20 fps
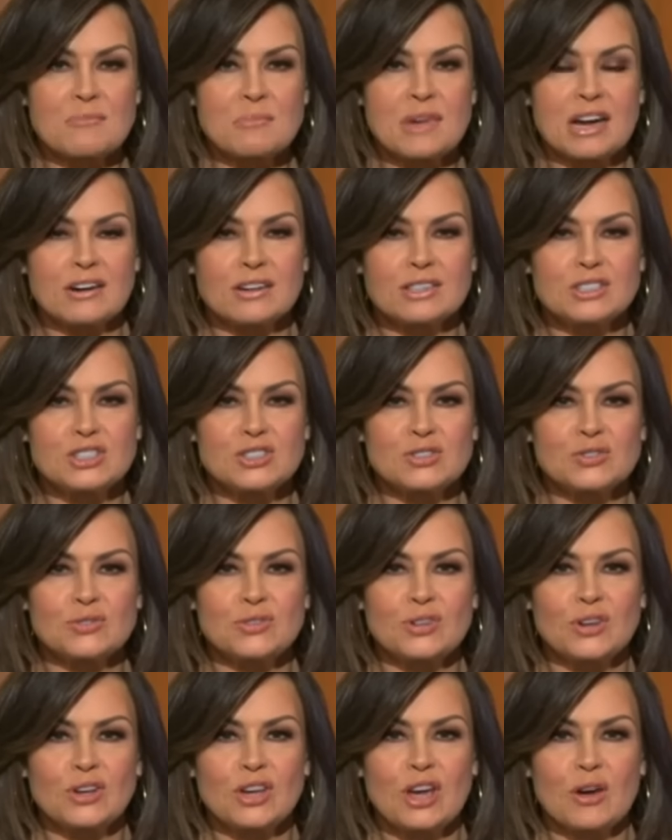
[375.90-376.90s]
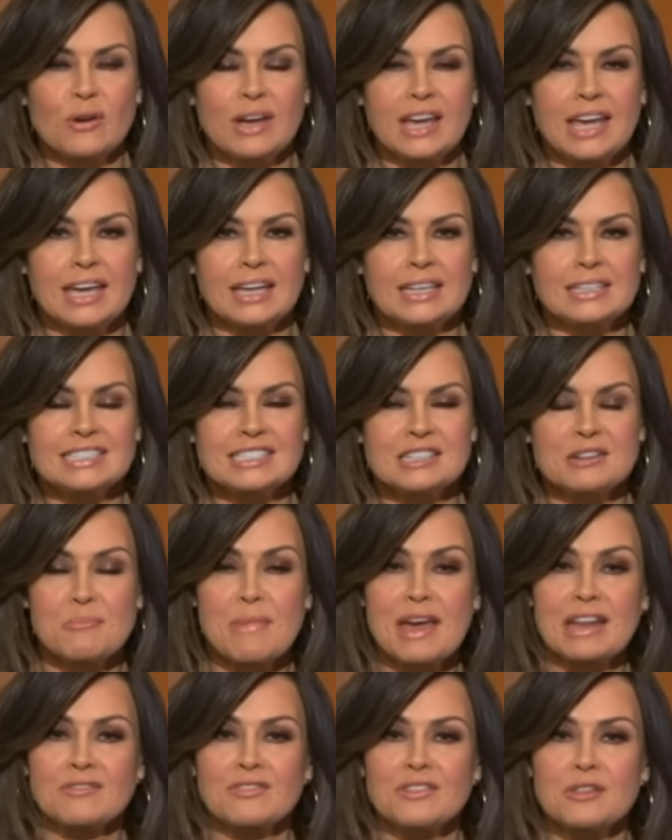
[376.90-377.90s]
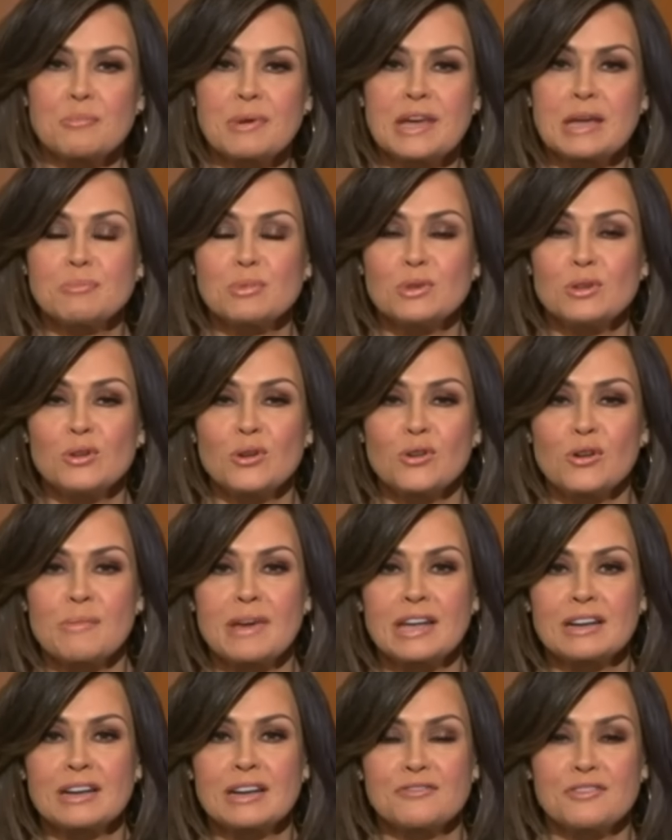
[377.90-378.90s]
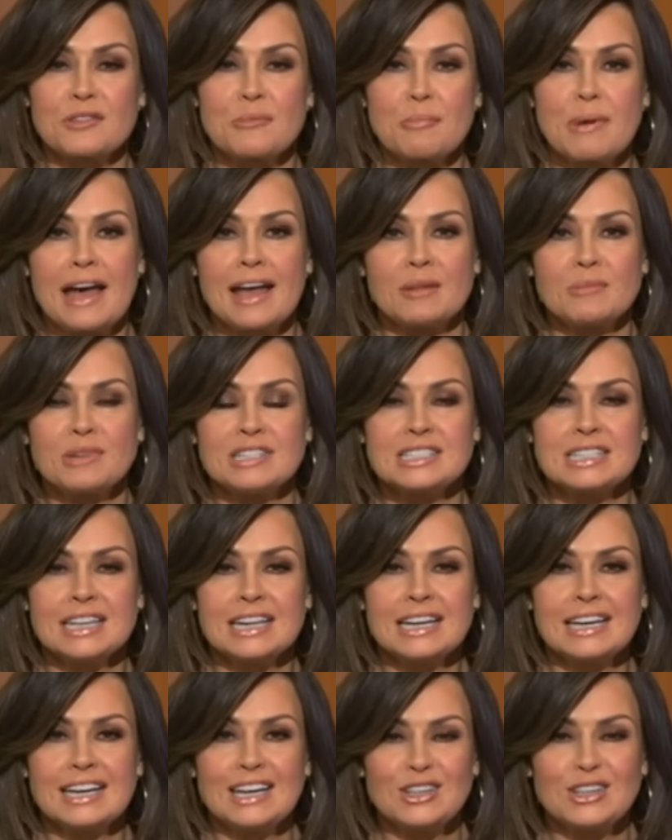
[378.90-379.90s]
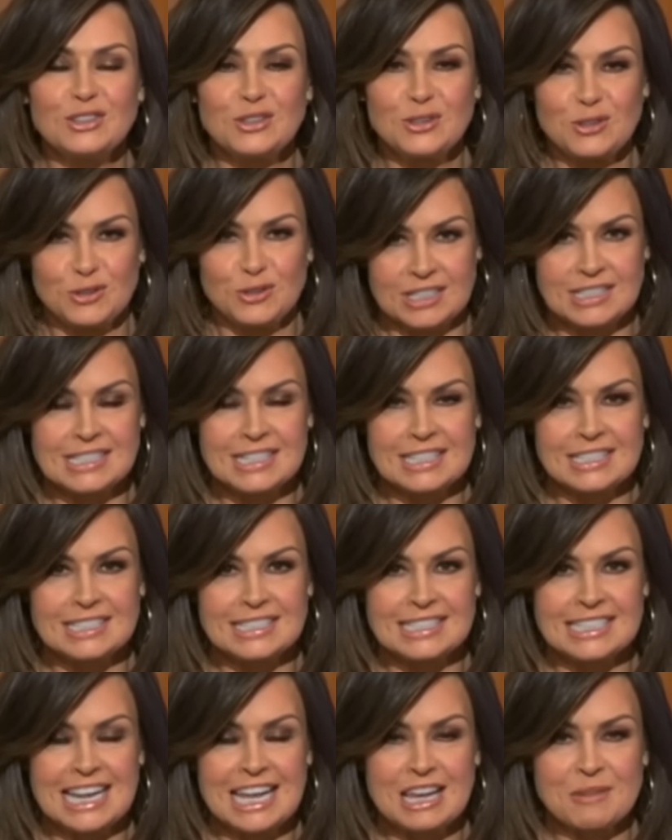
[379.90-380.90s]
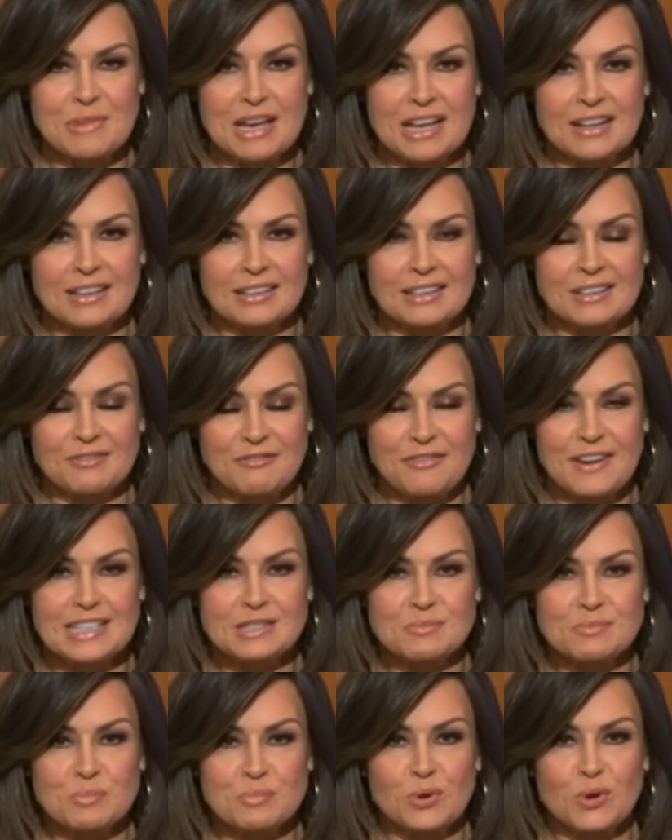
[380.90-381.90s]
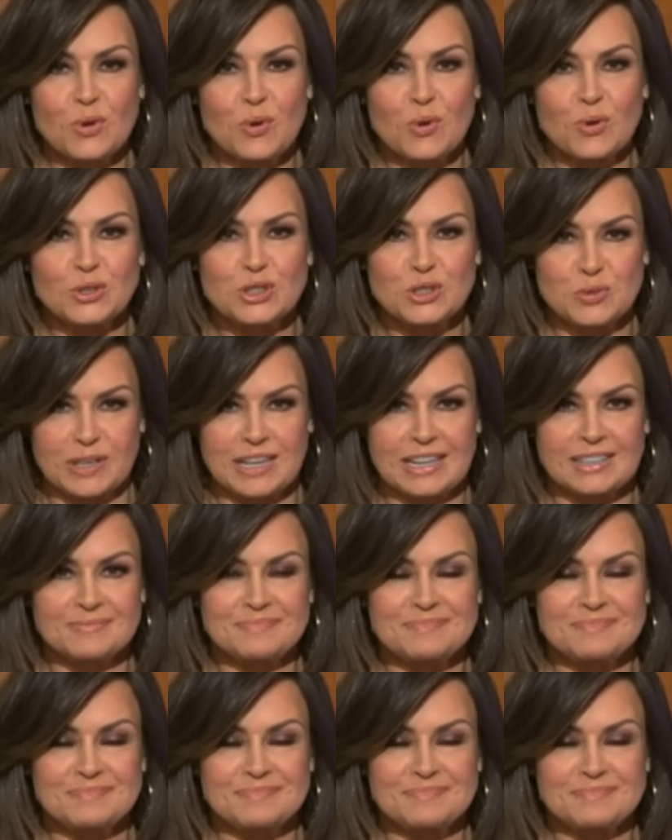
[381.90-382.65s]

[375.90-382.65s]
marriage should go ahead? Is it a matter for the people or a matter for the Parliament? You can send us an email, Facebook or Twitter.